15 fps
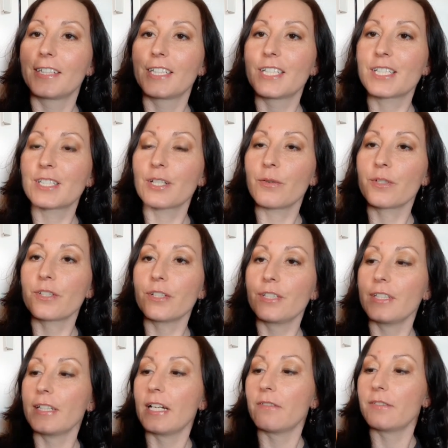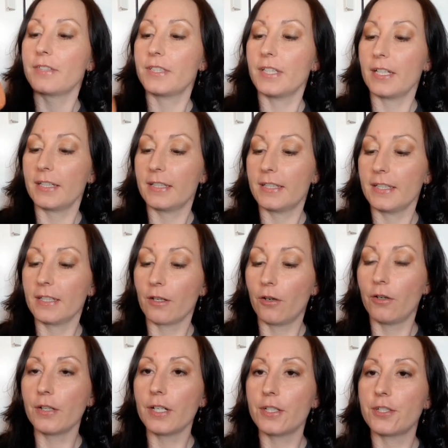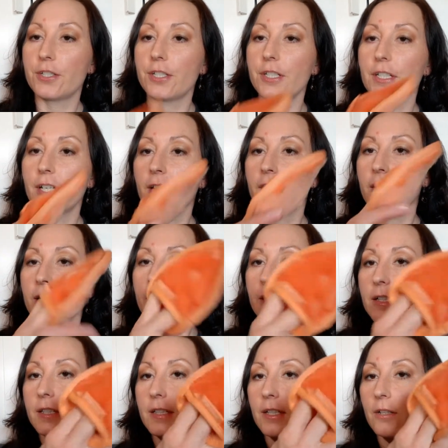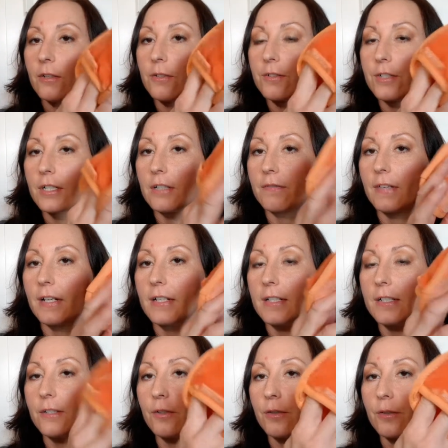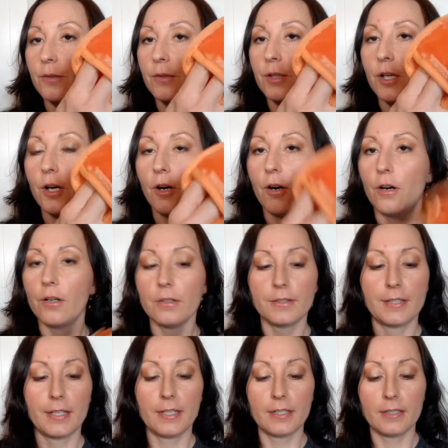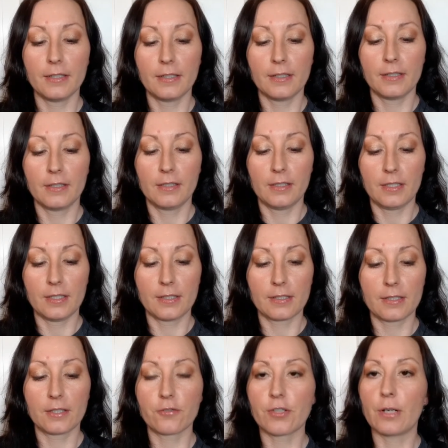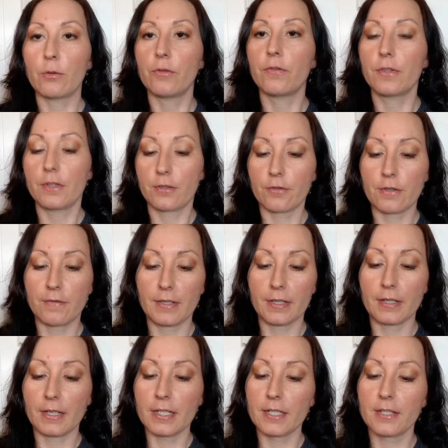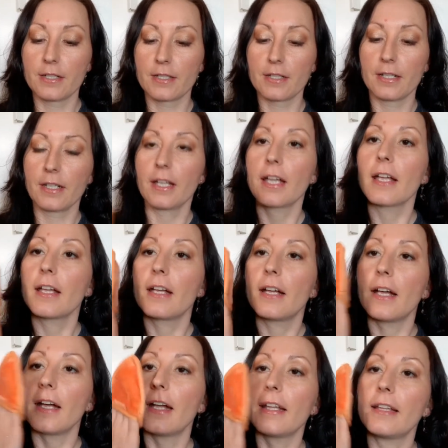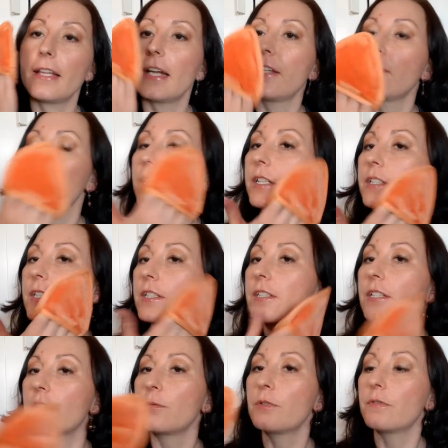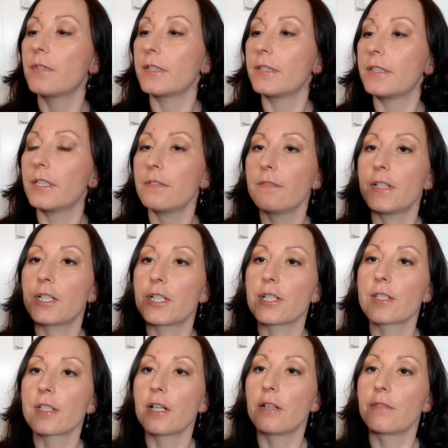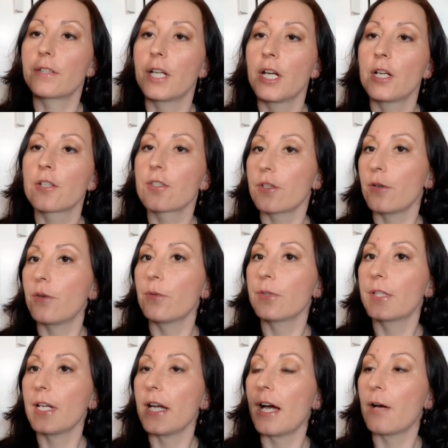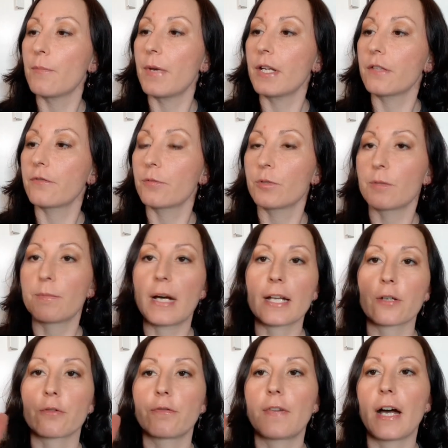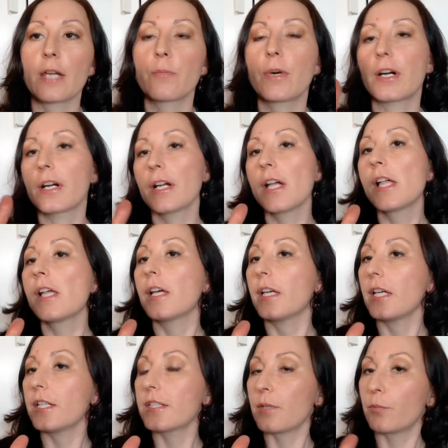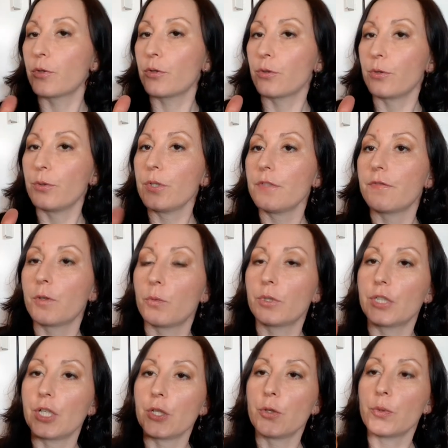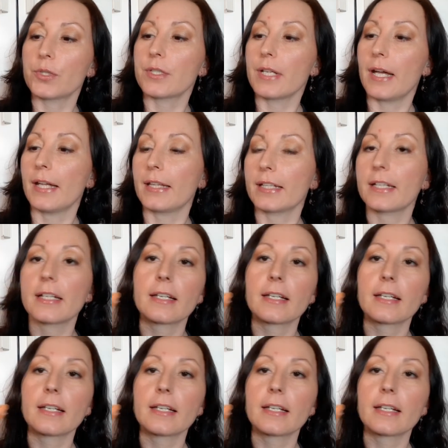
so it's not enough that the orangey, they also have a little holder. Let's try with 3 fingers. And then you can just remove it. They're very soft. So they are made from the microfiber. It's up to you if you want to use it